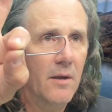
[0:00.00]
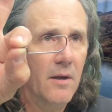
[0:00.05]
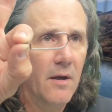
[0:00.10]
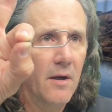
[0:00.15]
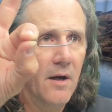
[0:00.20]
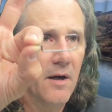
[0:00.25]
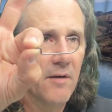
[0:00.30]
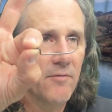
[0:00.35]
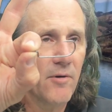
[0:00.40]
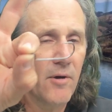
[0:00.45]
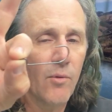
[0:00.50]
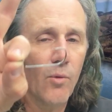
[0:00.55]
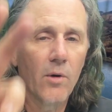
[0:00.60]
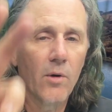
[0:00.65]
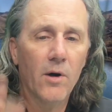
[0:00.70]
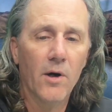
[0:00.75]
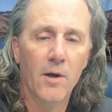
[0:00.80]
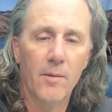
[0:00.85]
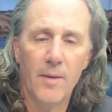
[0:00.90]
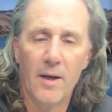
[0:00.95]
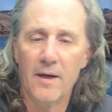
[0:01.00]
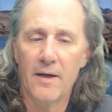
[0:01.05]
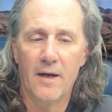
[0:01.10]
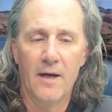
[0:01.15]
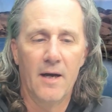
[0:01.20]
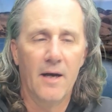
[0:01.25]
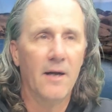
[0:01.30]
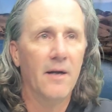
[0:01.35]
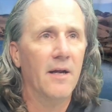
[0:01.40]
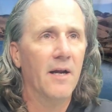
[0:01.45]
Every worm I
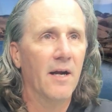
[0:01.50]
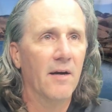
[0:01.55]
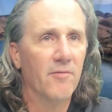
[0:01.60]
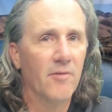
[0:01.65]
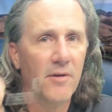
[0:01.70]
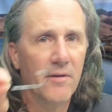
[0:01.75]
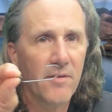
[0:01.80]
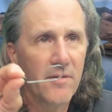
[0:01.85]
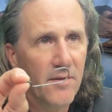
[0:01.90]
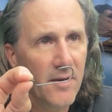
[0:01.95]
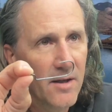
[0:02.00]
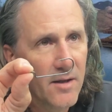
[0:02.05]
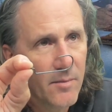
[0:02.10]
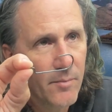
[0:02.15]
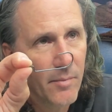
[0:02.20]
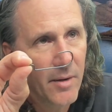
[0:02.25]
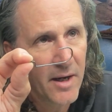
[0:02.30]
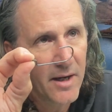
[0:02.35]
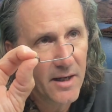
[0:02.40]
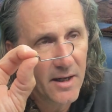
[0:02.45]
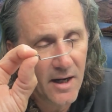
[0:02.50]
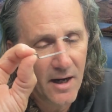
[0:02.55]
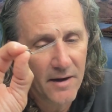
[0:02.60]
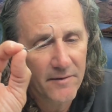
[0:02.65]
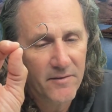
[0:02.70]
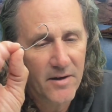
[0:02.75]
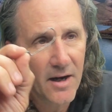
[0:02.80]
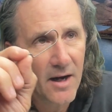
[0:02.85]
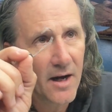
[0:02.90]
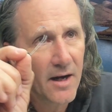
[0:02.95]
got, every thin bait I've
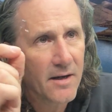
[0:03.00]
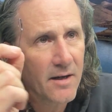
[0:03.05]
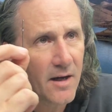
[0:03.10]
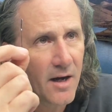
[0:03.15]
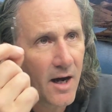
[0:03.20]
got,